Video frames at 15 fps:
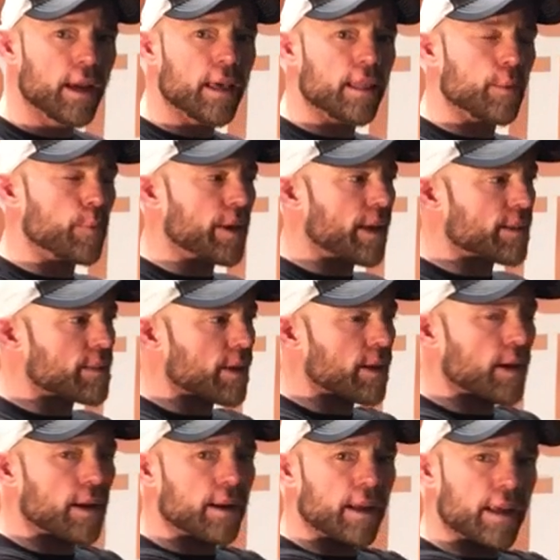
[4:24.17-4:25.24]
and then we get the
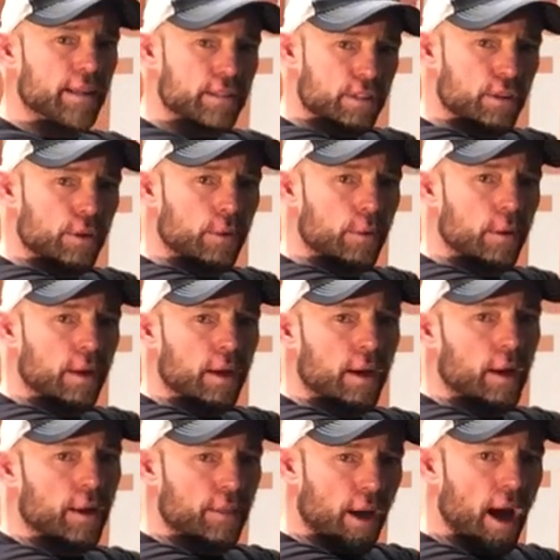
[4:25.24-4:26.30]
gun into
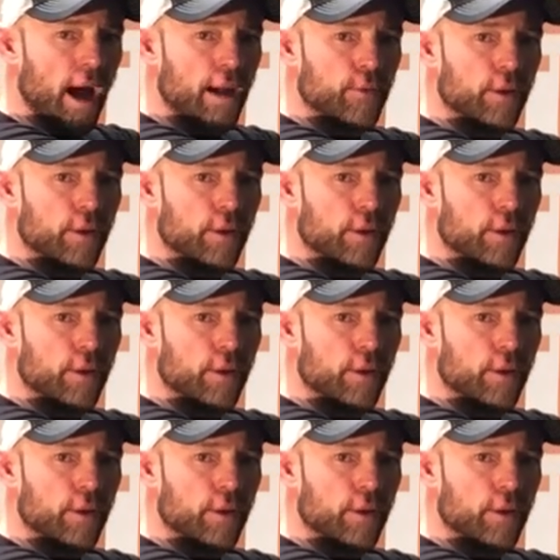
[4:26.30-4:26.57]
the high